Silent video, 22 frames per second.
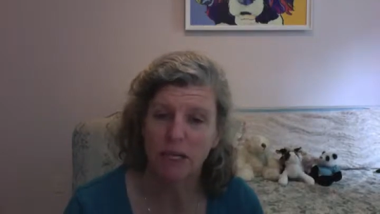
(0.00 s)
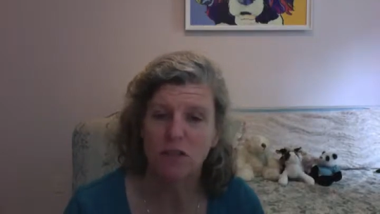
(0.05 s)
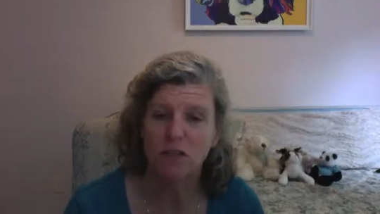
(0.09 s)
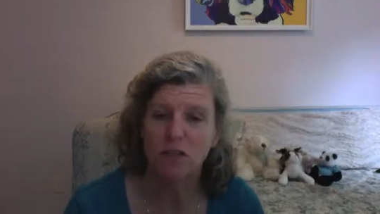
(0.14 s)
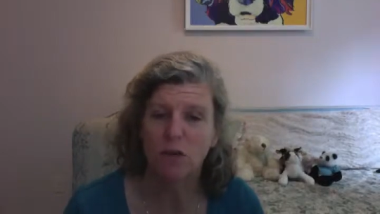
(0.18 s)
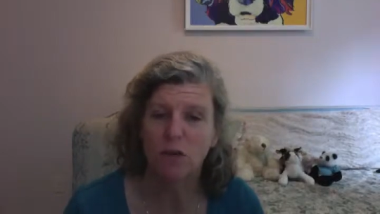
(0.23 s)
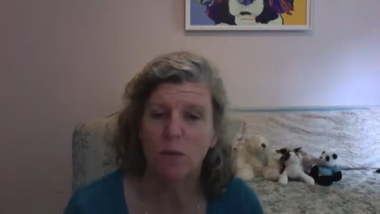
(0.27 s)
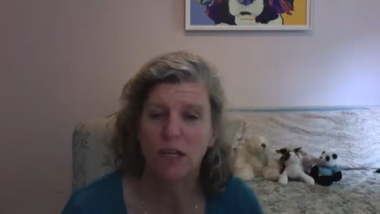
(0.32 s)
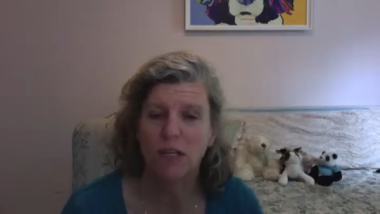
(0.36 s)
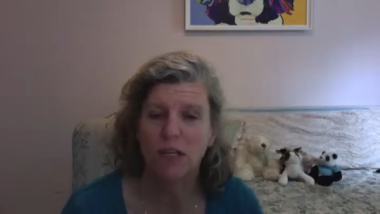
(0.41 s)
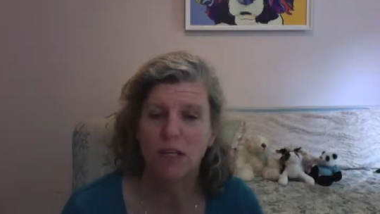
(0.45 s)

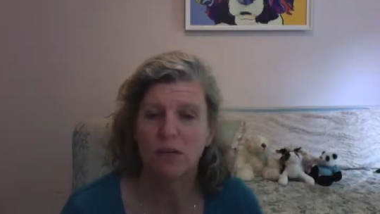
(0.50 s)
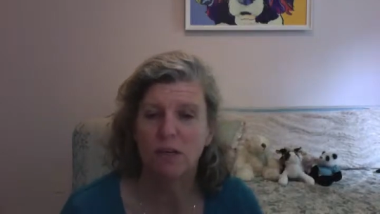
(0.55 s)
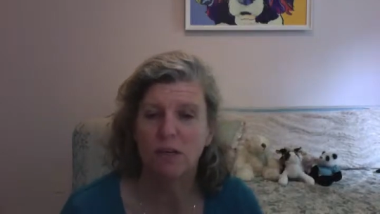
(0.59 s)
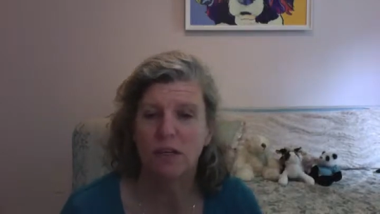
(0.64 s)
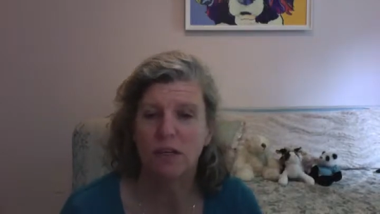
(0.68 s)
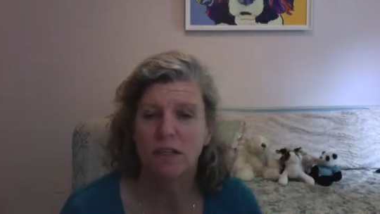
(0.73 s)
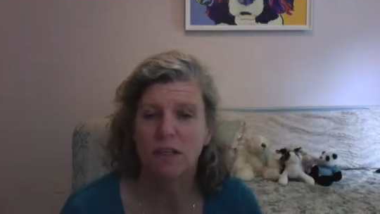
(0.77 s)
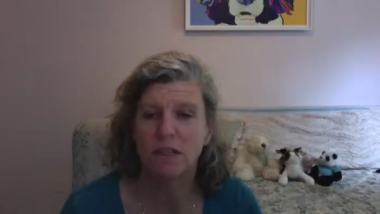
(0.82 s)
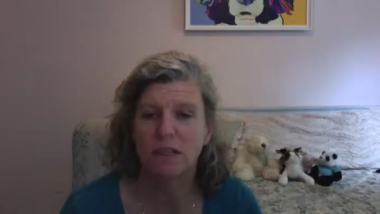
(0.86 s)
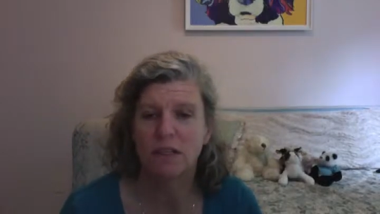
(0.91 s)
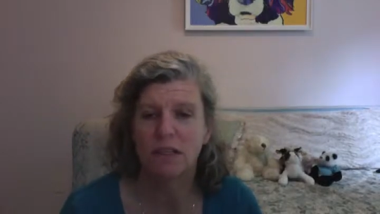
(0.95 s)
So as you
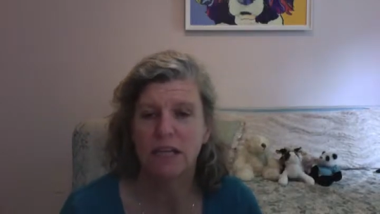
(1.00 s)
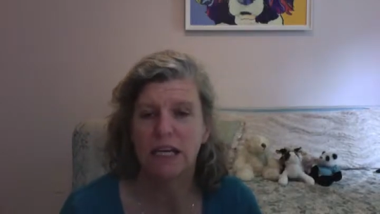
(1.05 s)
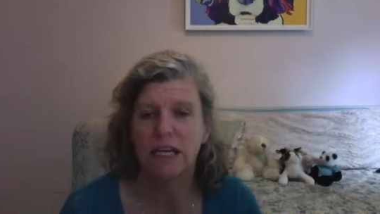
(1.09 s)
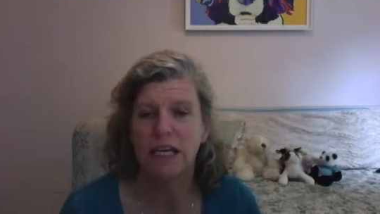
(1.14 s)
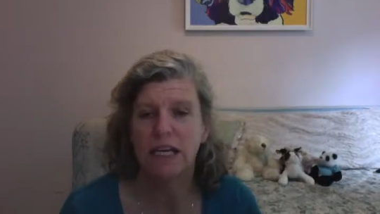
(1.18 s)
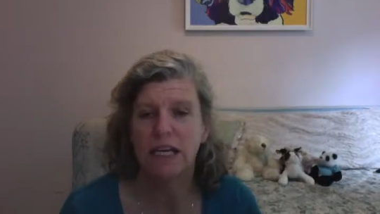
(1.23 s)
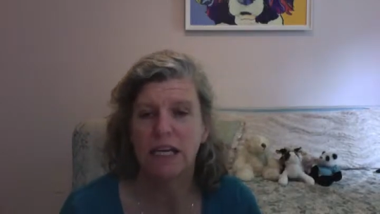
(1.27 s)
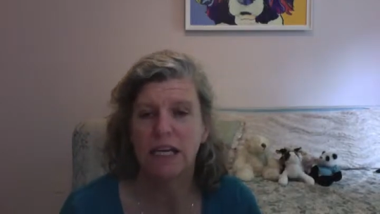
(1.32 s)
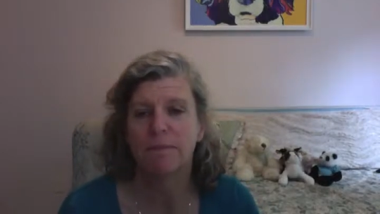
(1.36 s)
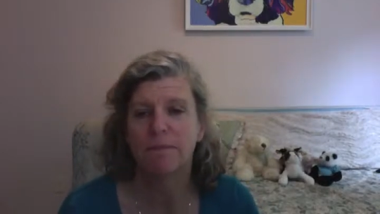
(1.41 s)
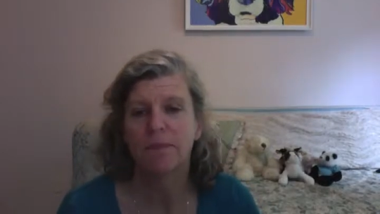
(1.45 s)
can
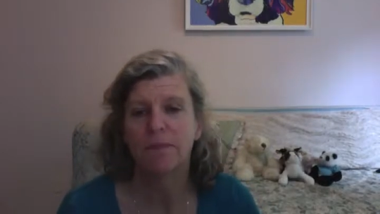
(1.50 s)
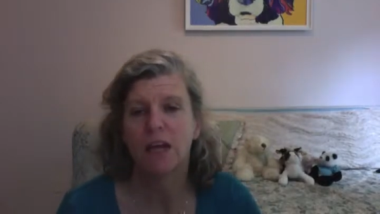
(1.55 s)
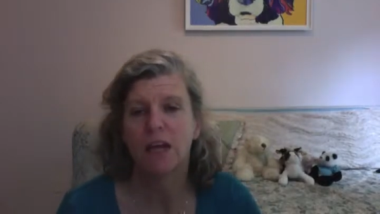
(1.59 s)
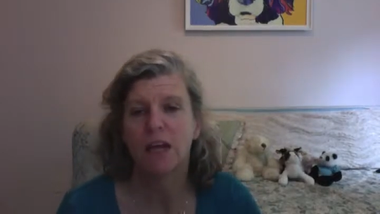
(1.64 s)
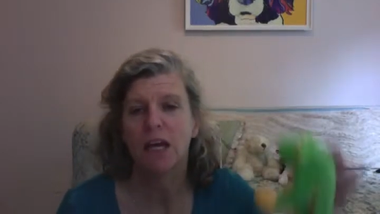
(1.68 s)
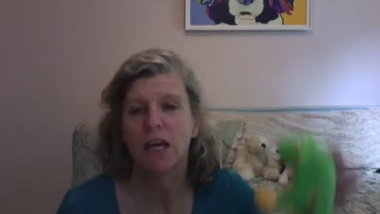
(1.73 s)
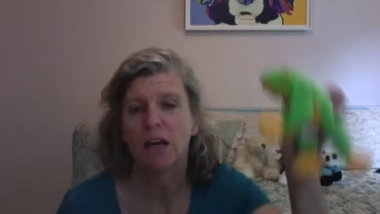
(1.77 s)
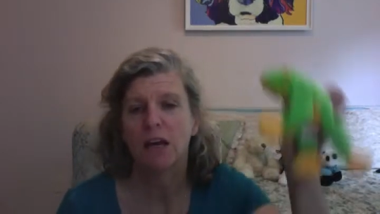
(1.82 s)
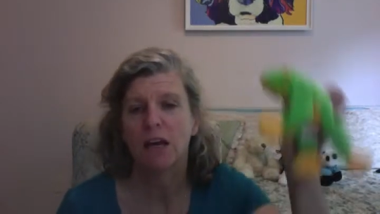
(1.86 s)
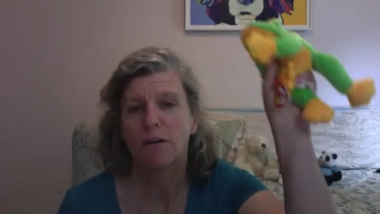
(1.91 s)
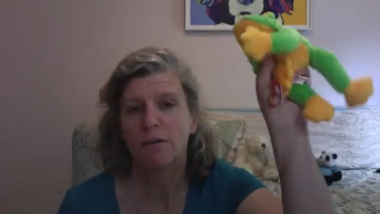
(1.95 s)
see,
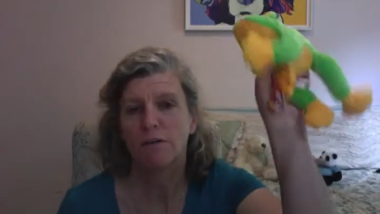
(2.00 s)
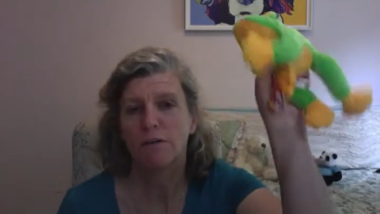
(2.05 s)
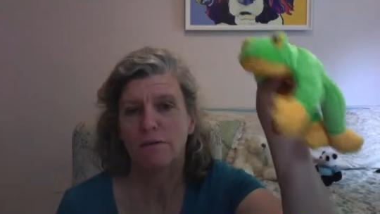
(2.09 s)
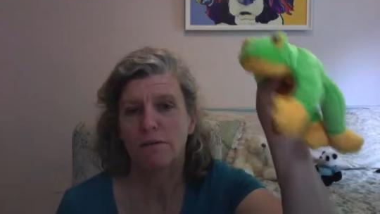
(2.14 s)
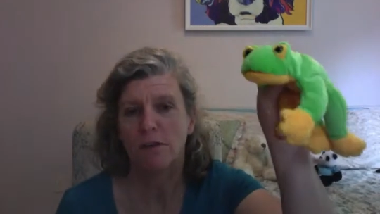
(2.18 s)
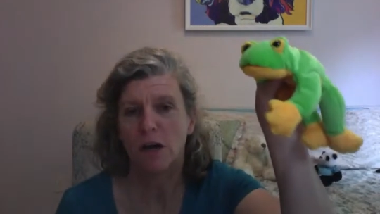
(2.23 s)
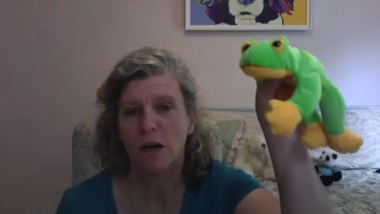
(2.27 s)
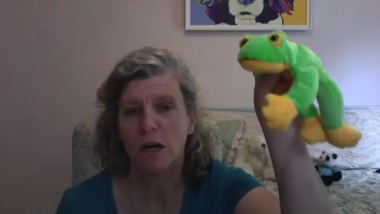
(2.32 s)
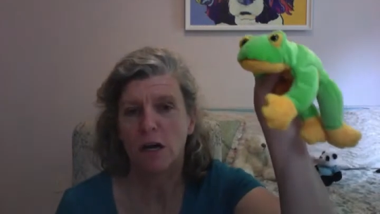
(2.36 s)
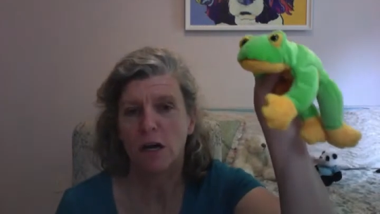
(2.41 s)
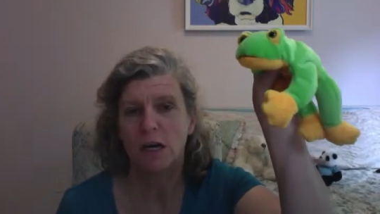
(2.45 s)

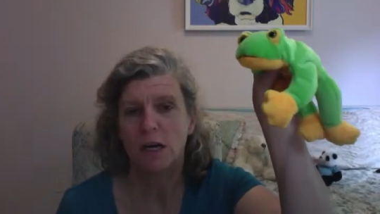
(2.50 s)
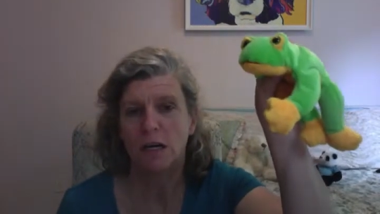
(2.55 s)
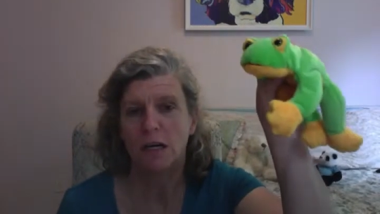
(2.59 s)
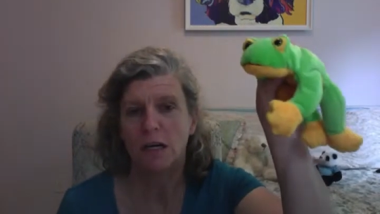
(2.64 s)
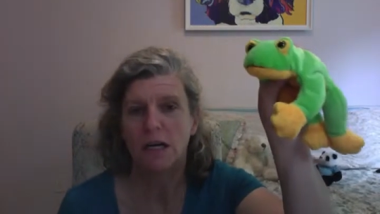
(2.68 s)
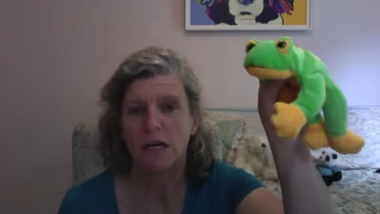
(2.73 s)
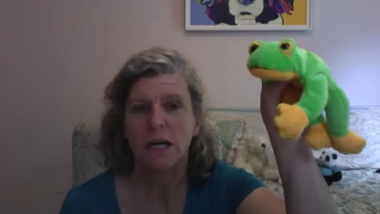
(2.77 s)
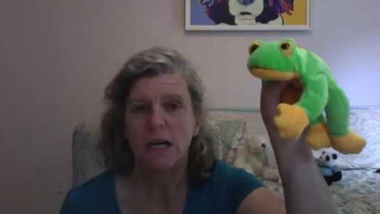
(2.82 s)
frog